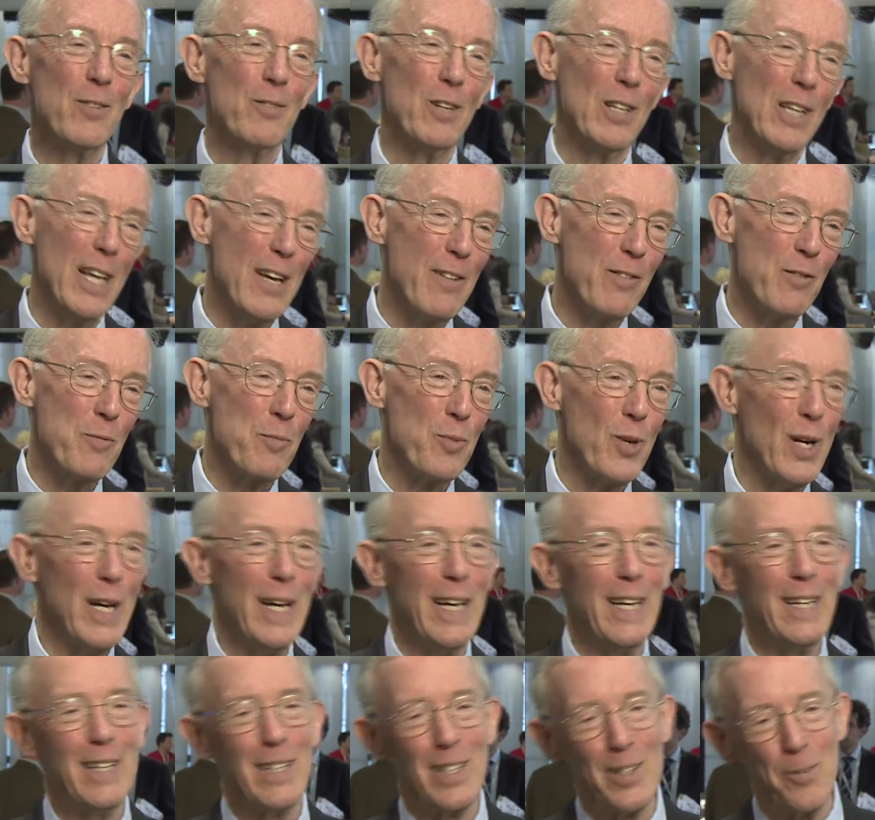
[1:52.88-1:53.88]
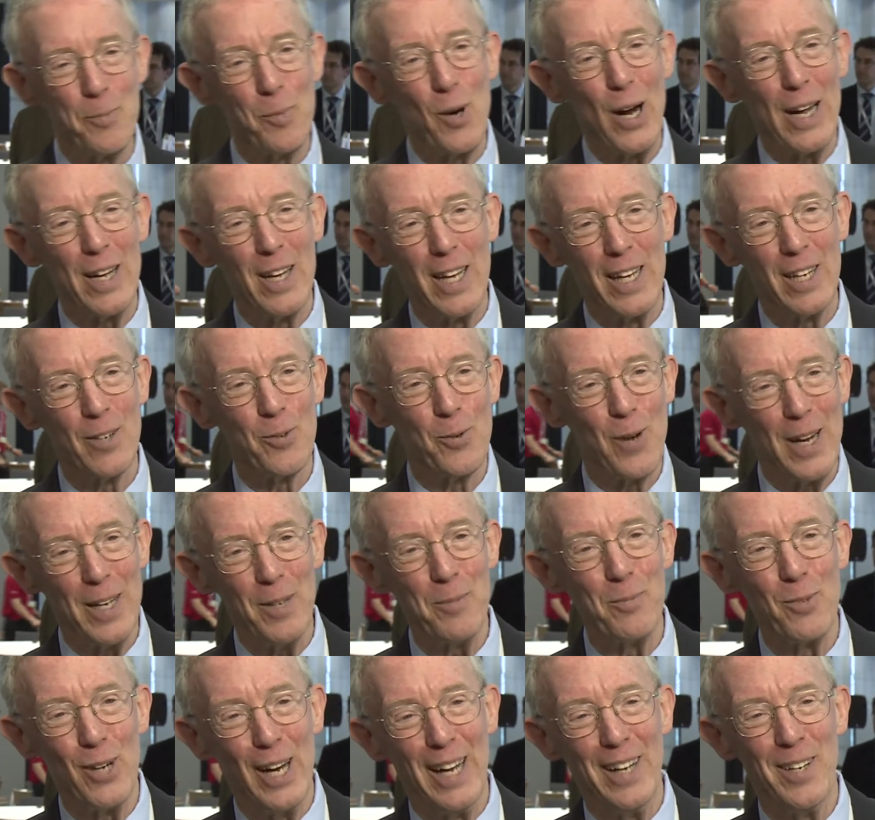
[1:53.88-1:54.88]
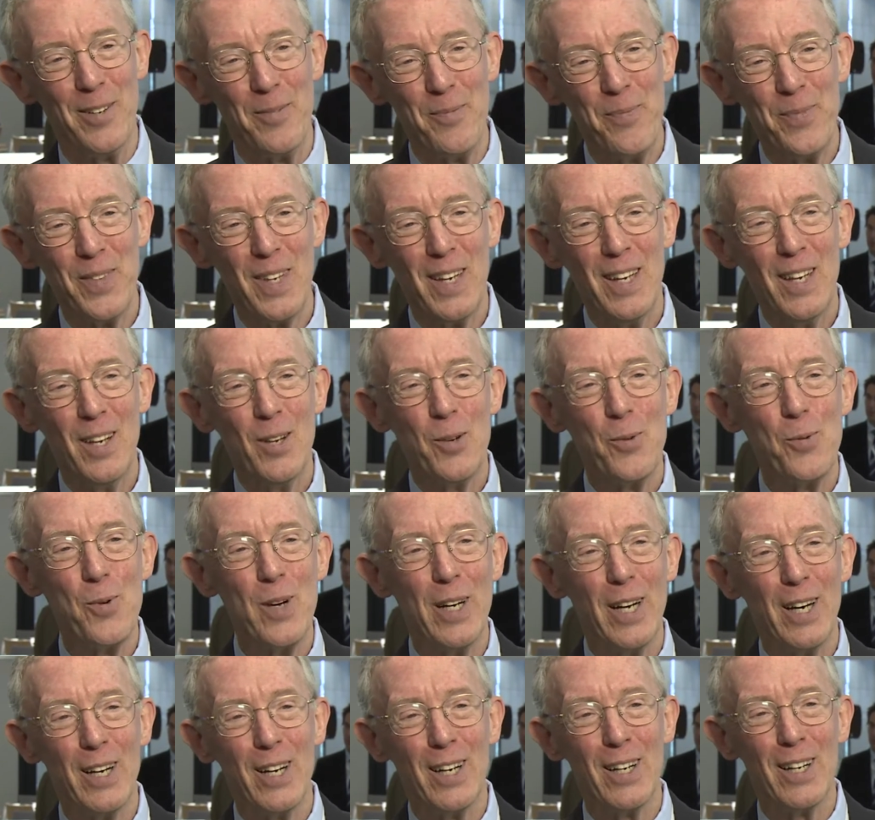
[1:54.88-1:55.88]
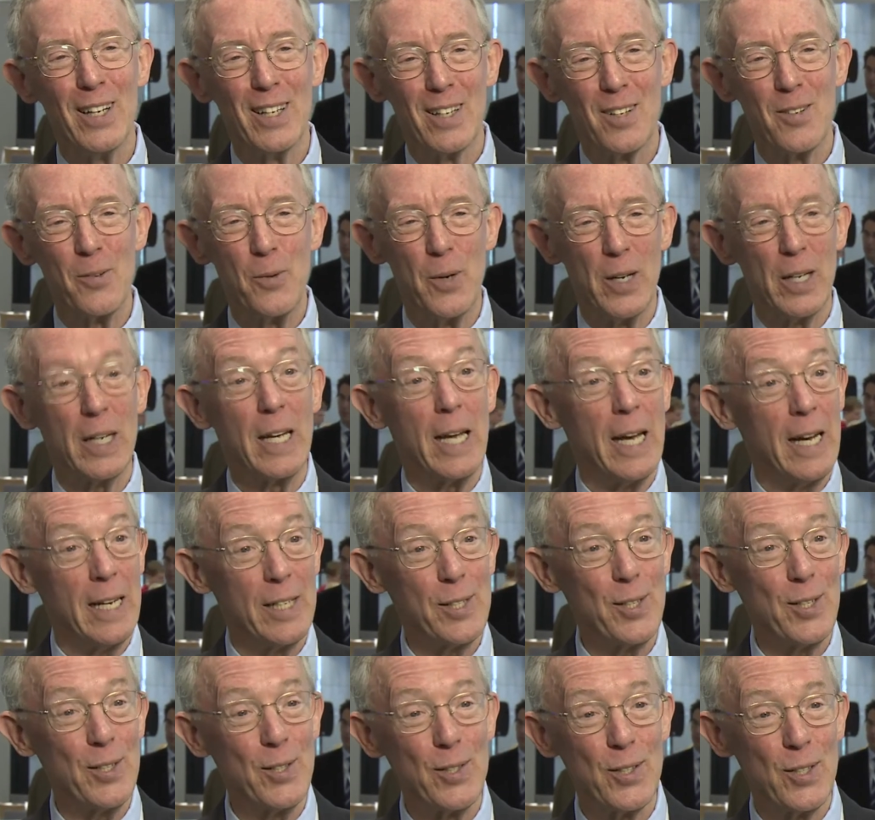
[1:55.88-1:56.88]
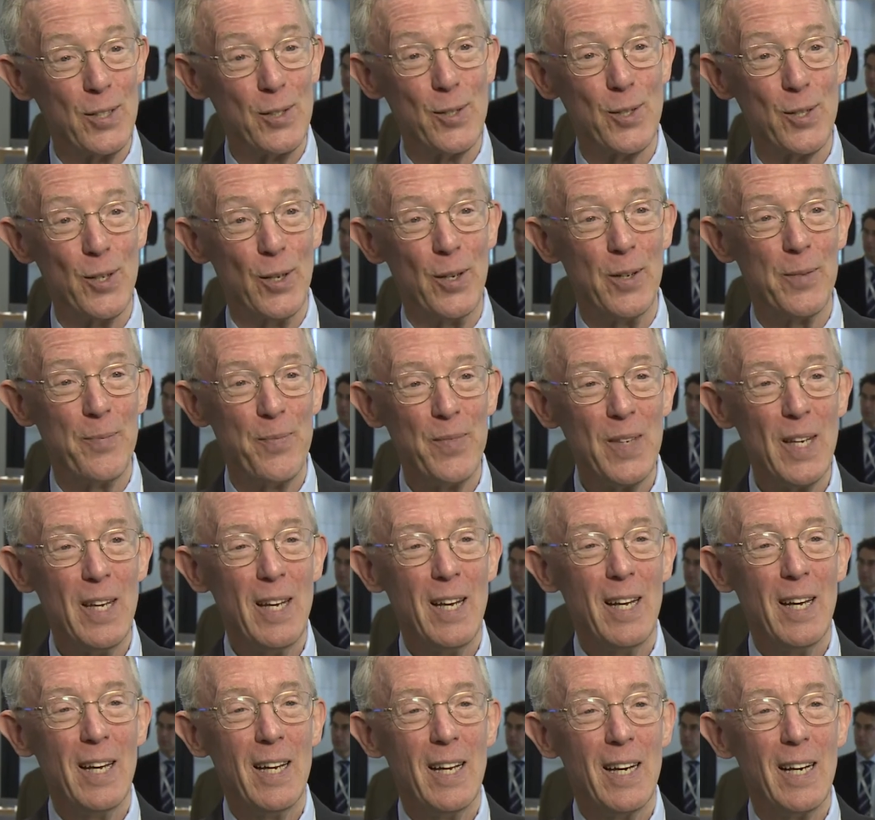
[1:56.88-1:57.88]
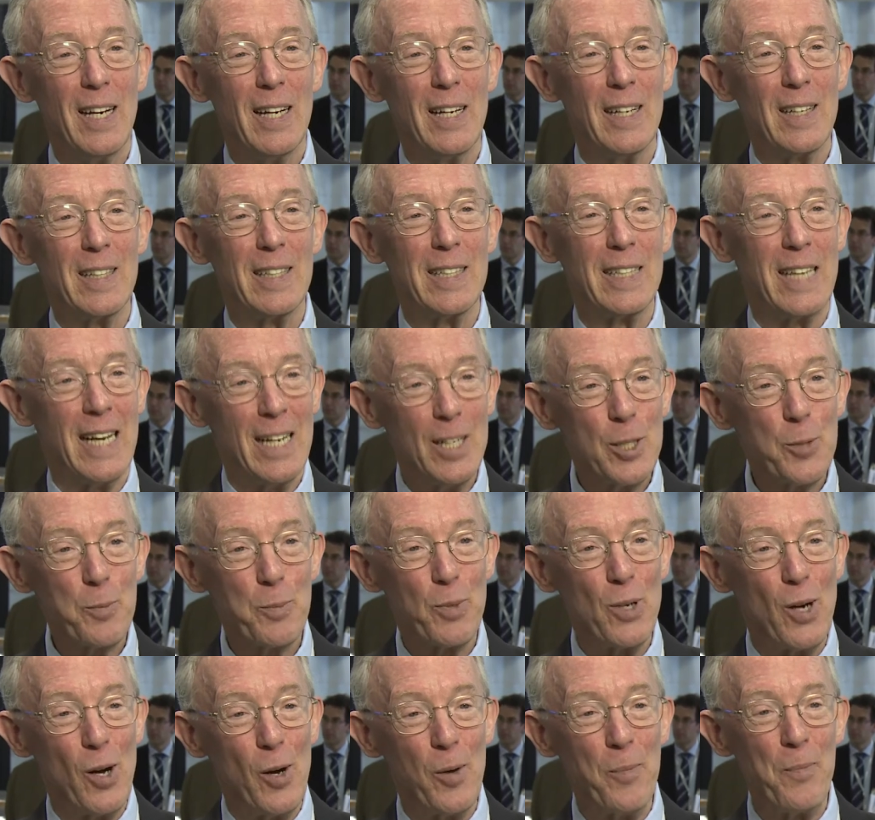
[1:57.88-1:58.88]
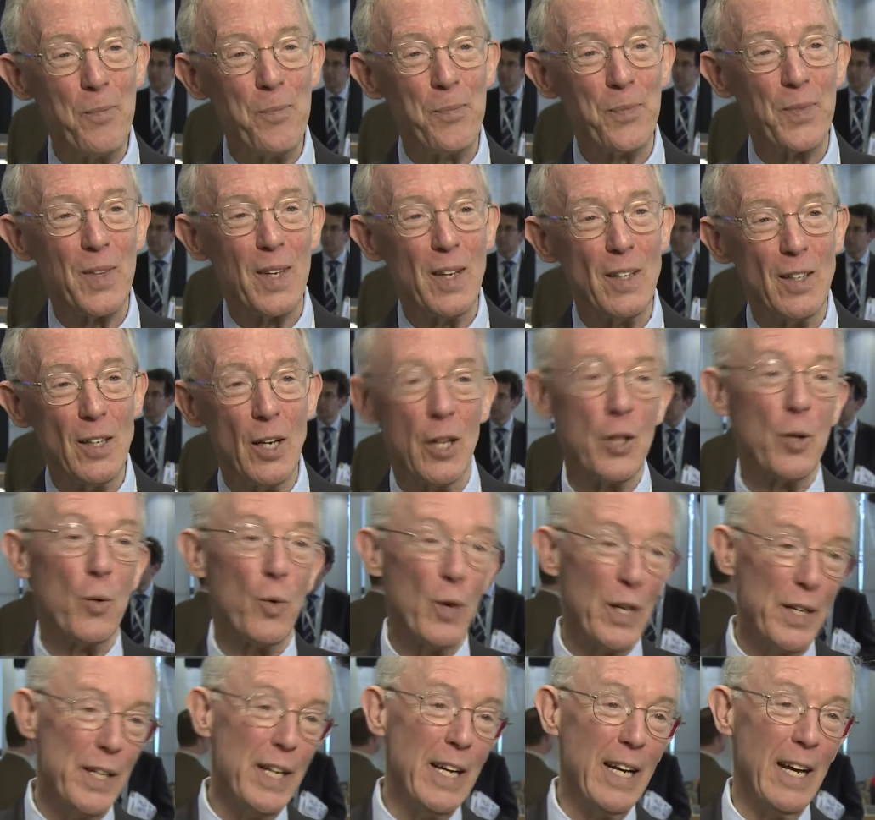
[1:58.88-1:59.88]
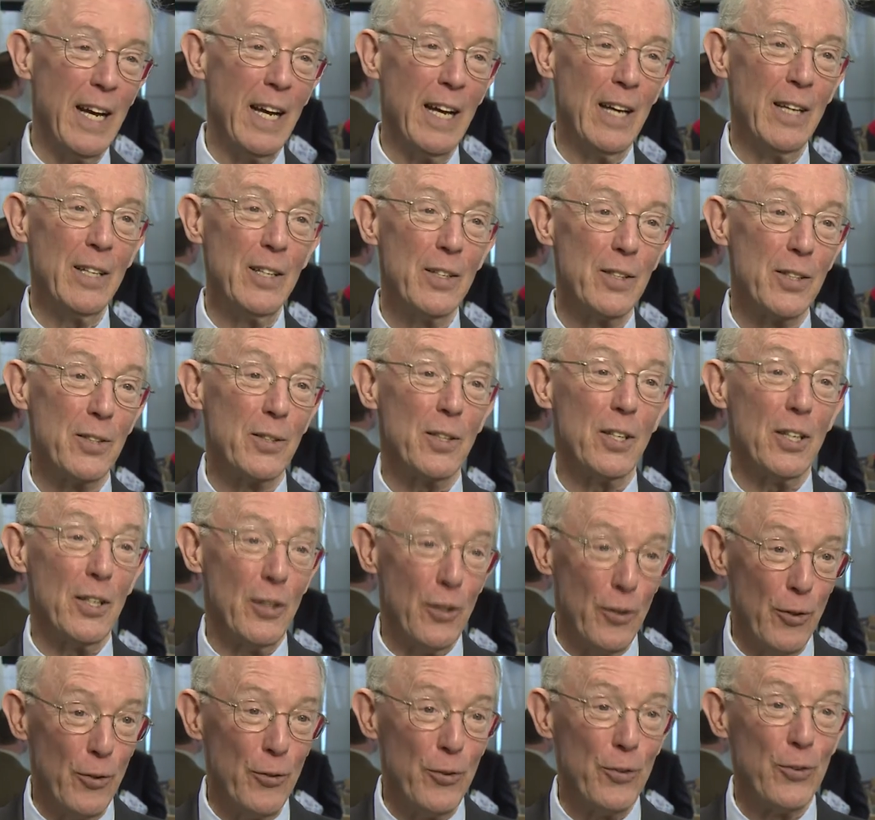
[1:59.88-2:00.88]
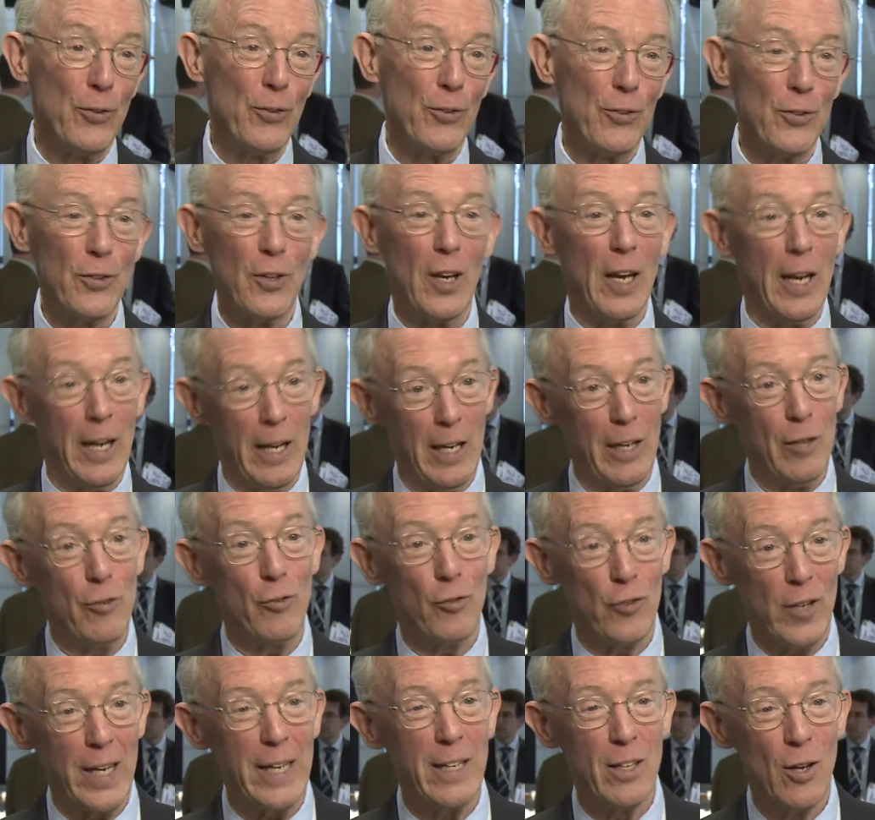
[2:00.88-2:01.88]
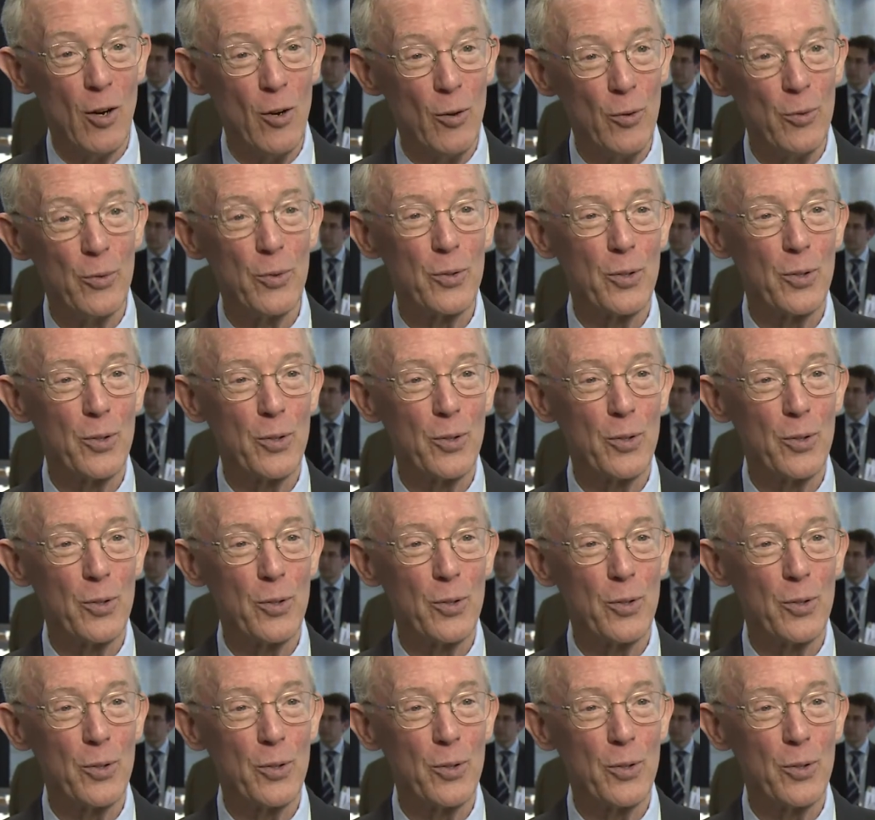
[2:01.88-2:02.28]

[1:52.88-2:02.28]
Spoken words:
of a left brain and a right brain where gas is concerned. Gazprom, on the one hand, is a state-owned